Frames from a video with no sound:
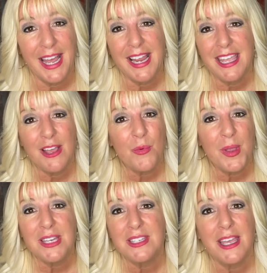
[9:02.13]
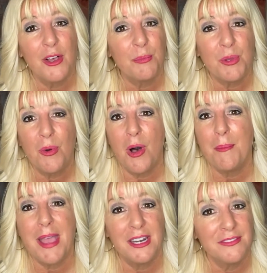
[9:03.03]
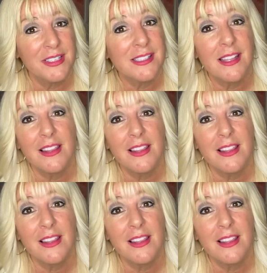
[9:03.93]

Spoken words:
I can't wait to help you all manifest the